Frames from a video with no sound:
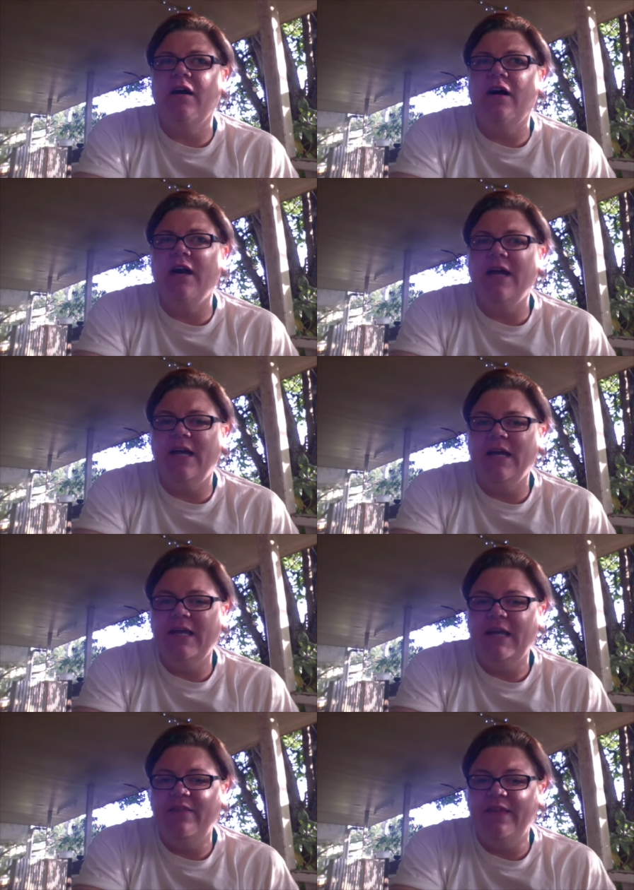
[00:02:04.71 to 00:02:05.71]
I can't
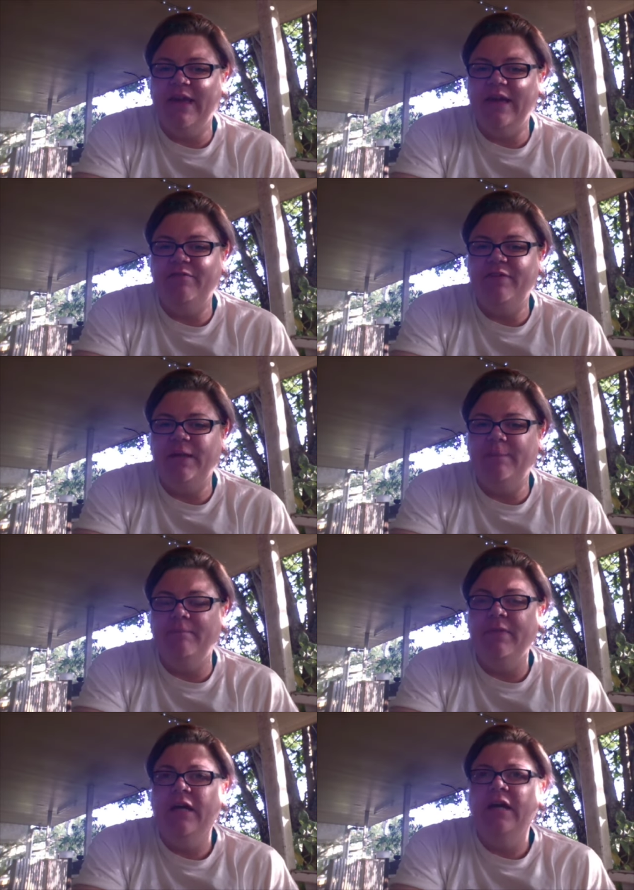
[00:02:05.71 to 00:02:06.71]
get anything out of him.
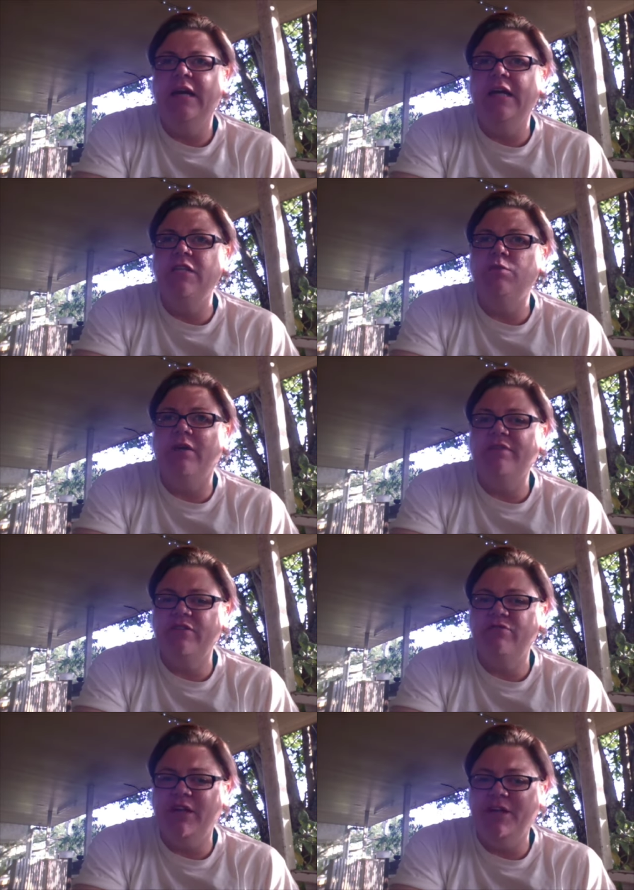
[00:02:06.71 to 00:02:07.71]
His wife
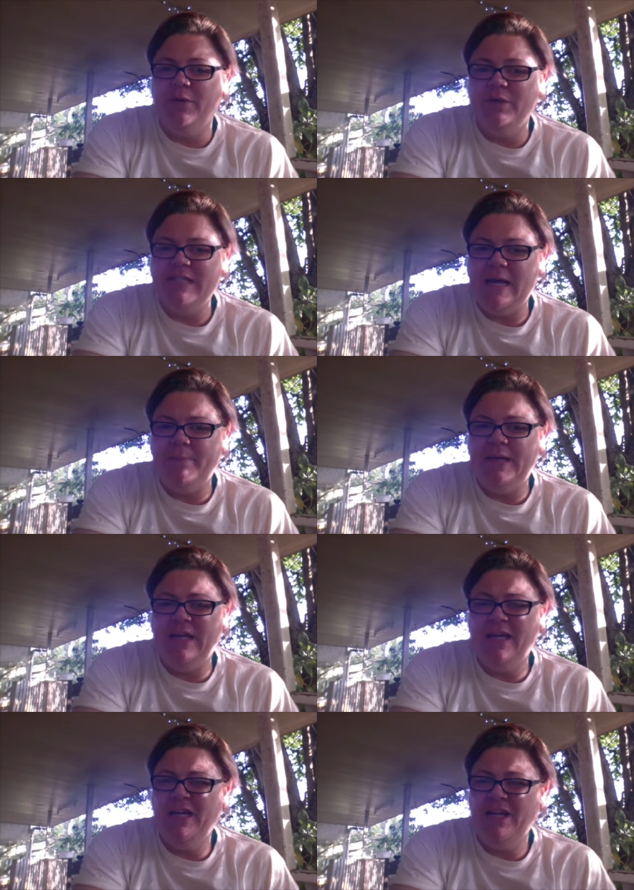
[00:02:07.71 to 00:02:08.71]
doesn't really know what's happening.
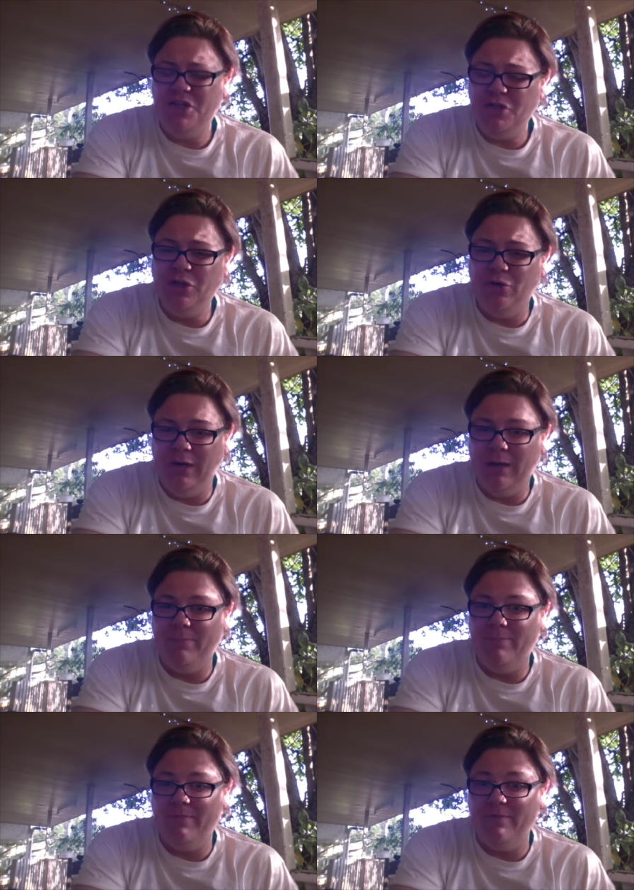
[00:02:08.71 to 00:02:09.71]
Can you call up
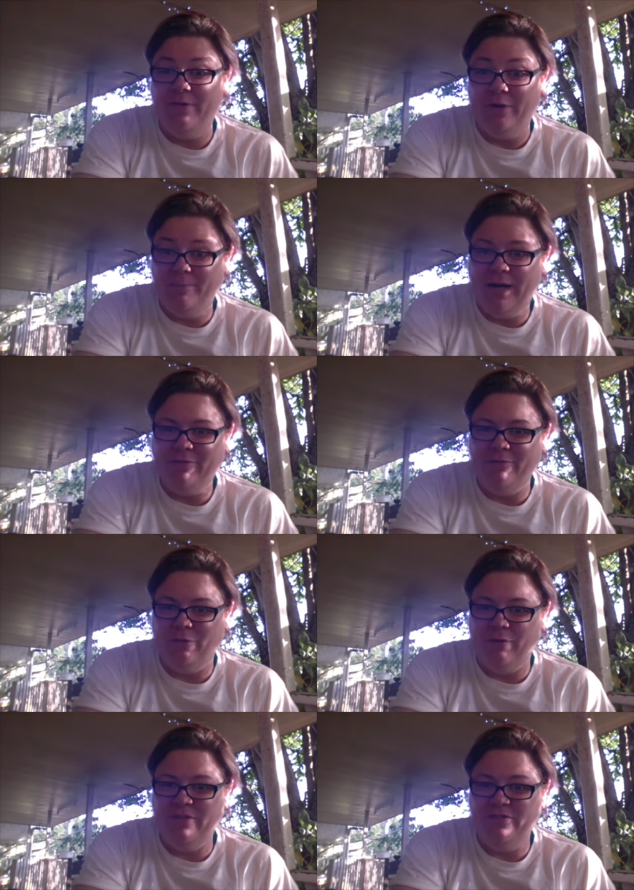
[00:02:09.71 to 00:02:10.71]
on behalf of
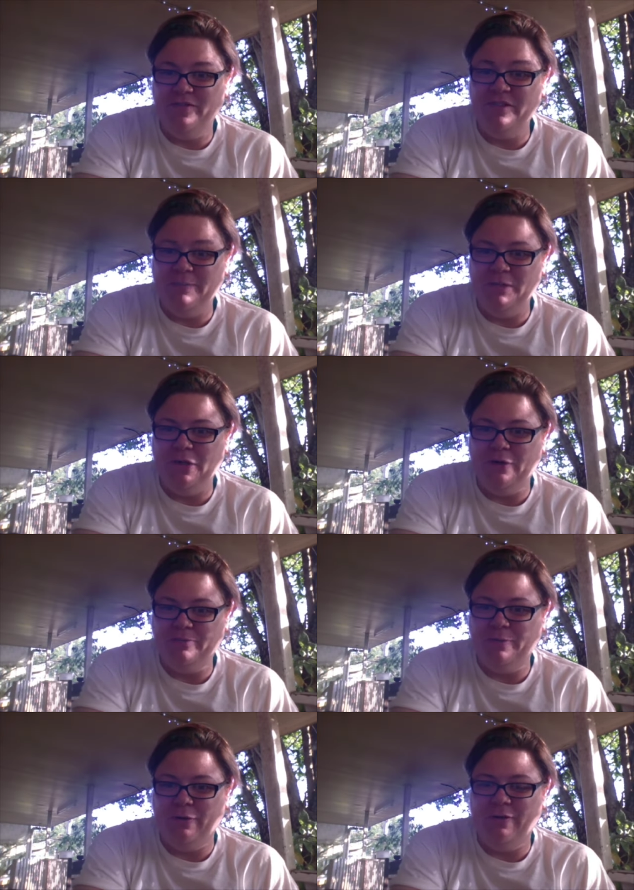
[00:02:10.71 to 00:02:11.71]
all of us, visit him at the
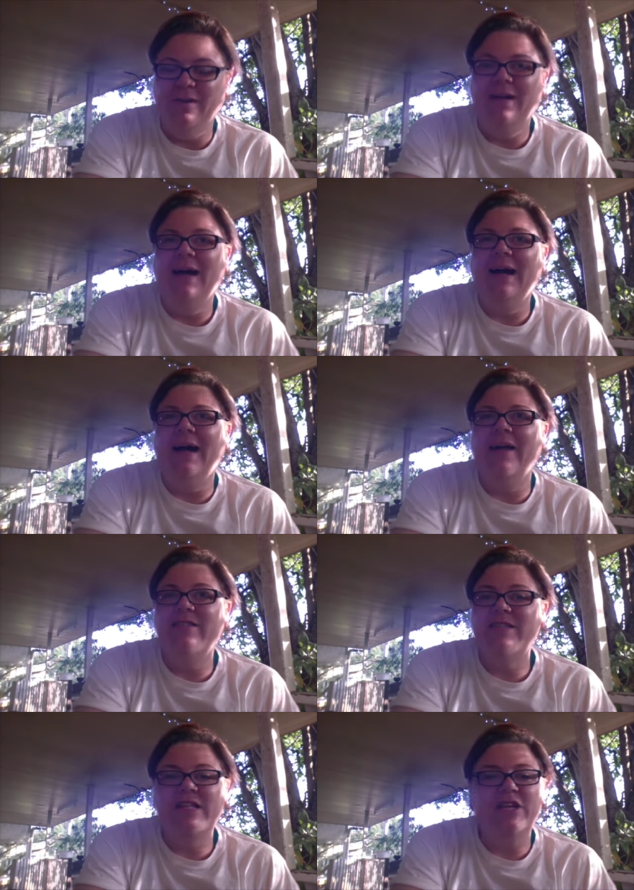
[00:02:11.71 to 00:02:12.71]
hospital? And I
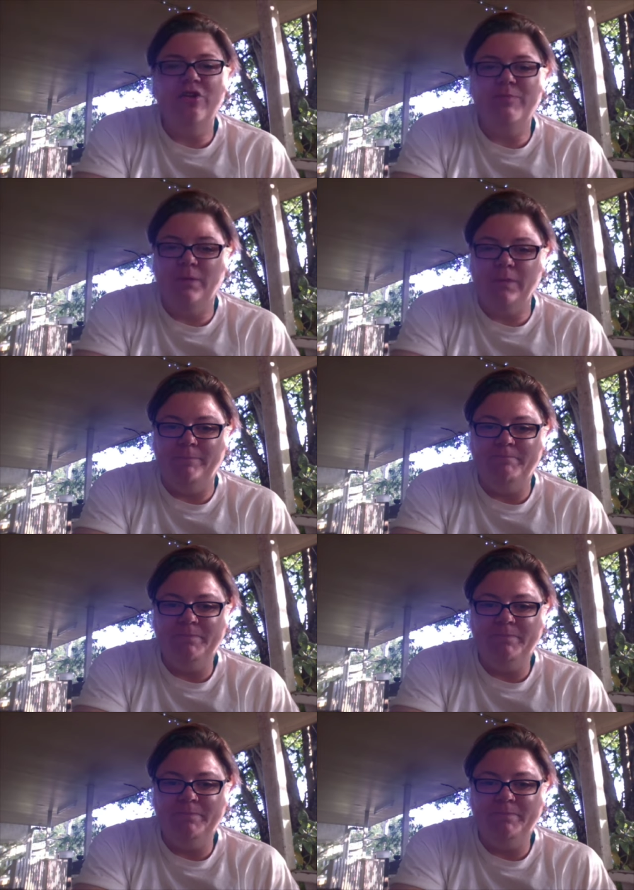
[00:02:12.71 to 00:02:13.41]
said, Yeah, not a problem.